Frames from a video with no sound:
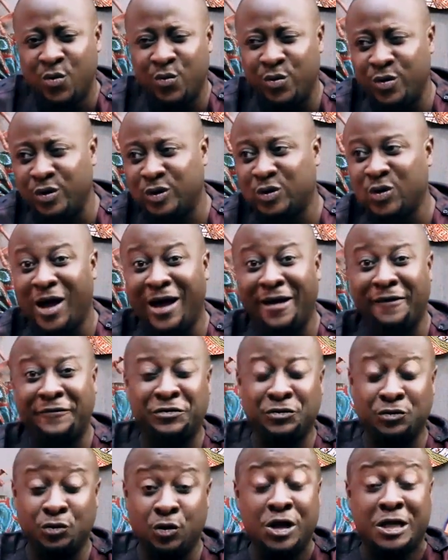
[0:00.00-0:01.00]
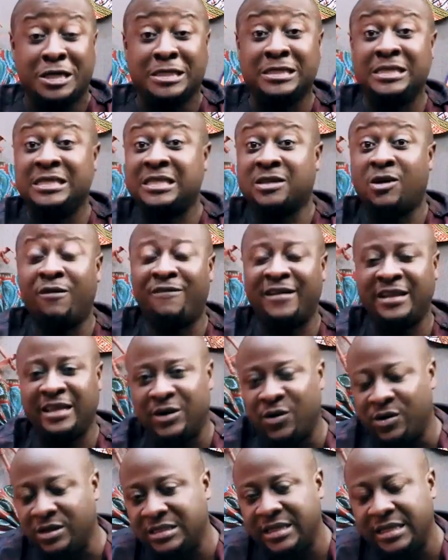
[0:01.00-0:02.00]
We also have to discover the
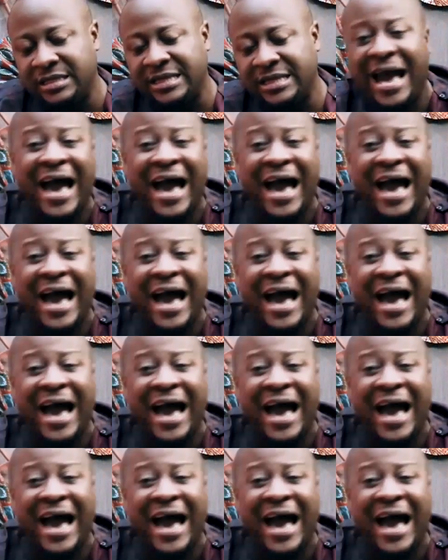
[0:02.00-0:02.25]
continent.